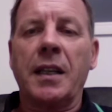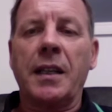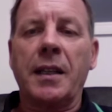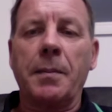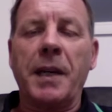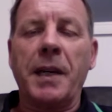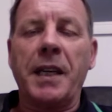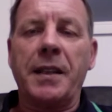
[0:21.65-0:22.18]
the
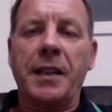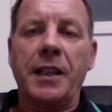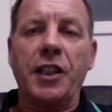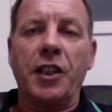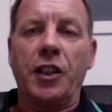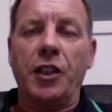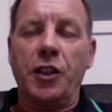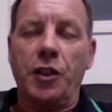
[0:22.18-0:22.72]
main thing
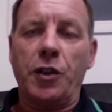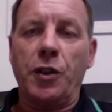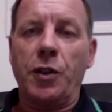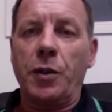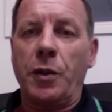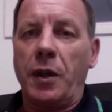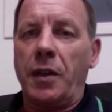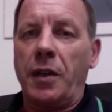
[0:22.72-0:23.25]
you can
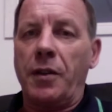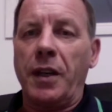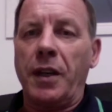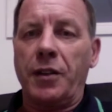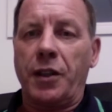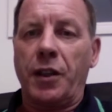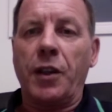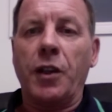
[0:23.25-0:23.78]
do around
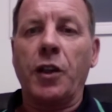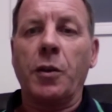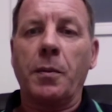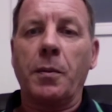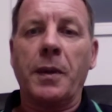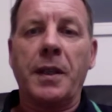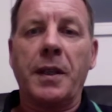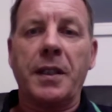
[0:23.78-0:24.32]
your
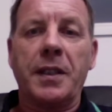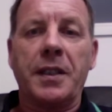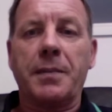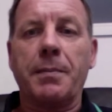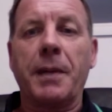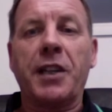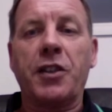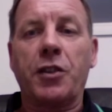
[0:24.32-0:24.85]
home is
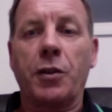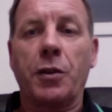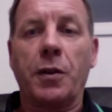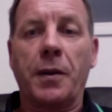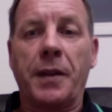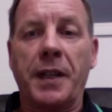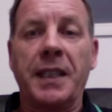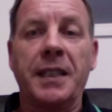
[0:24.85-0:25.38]
make sure
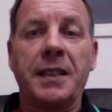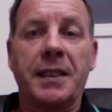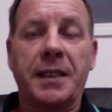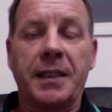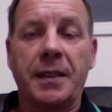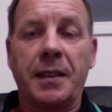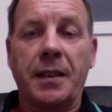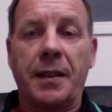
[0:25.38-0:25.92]
things